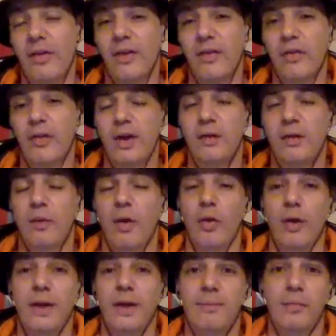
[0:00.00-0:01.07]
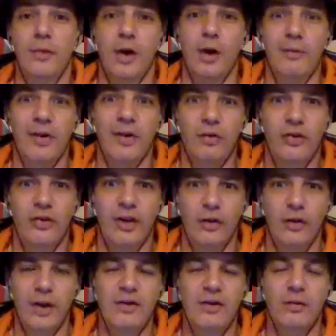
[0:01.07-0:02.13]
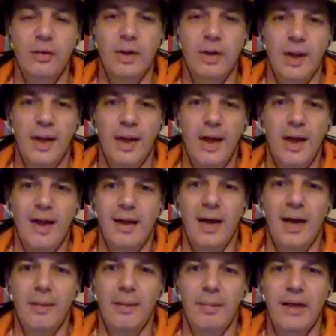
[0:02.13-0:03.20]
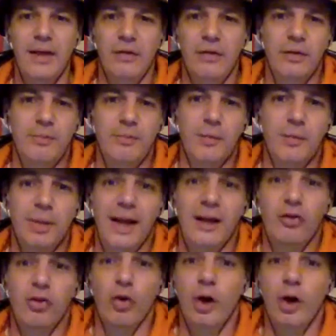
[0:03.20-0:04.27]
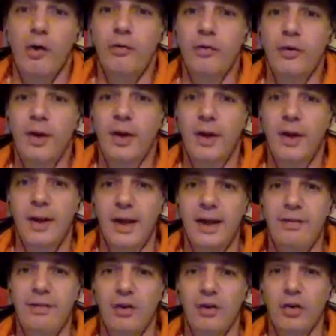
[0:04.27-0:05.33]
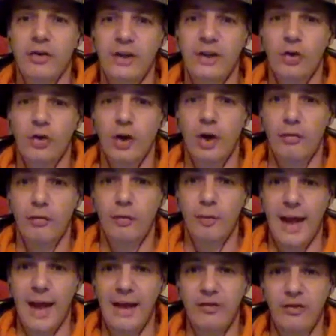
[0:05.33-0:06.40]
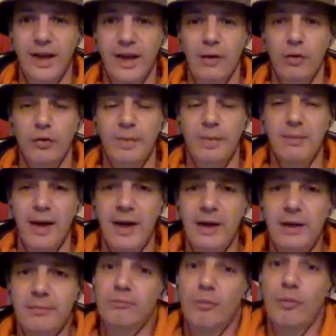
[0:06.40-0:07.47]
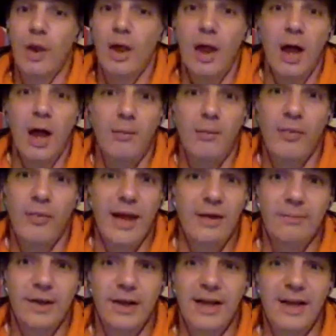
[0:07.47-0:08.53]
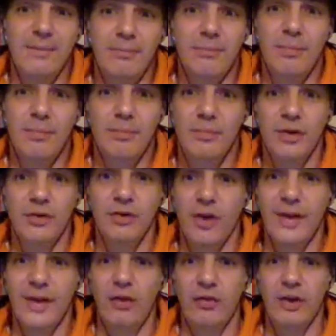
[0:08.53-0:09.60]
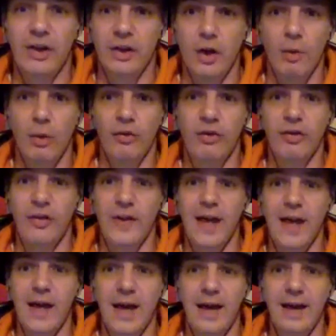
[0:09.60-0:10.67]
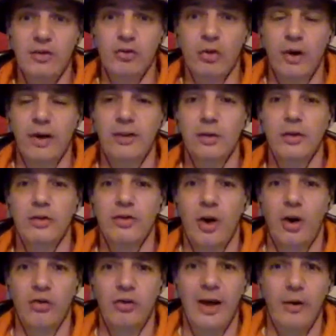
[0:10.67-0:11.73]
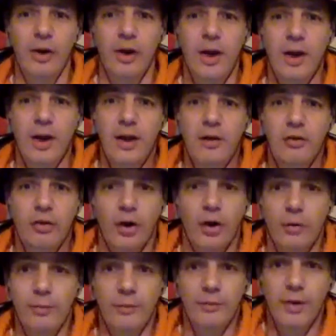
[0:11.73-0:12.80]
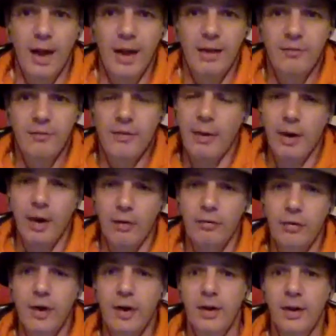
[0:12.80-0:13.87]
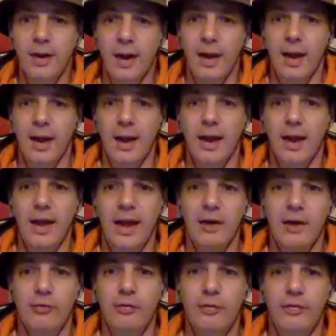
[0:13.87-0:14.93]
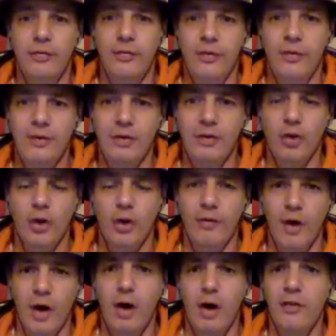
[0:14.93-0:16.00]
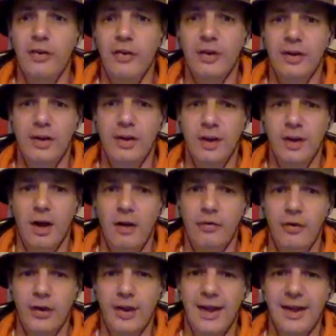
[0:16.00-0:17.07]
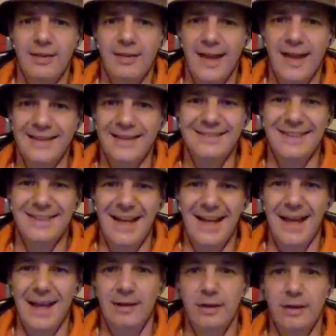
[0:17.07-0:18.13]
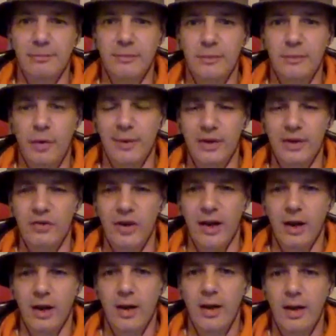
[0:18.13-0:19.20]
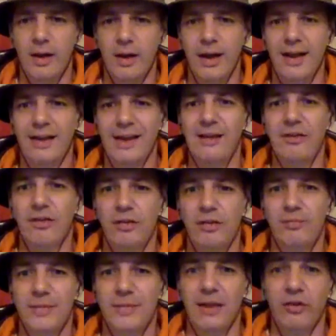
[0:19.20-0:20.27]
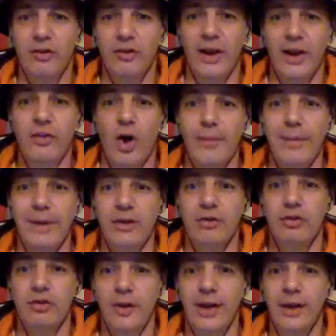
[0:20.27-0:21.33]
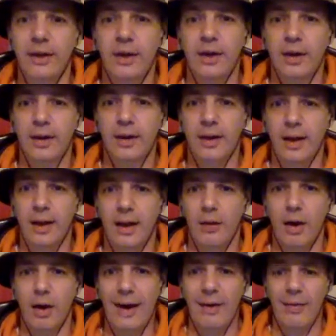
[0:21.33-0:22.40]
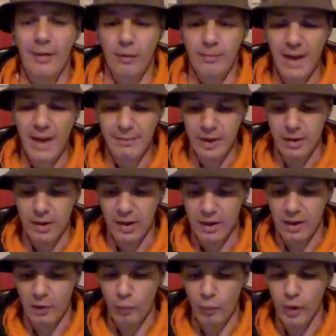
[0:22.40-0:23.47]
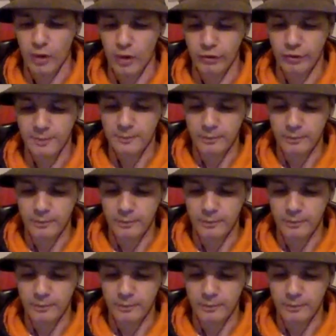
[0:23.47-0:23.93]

think the commentators said, look, the player took off, and as long as he took off as the kick was being made, then clearly there's nothing else he can do once he's in the air and he's trying to do a charge down. So fair enough. If he took off after the kick, then yeah, probably a check. It's a slight timing issue there around that one, maybe at worst.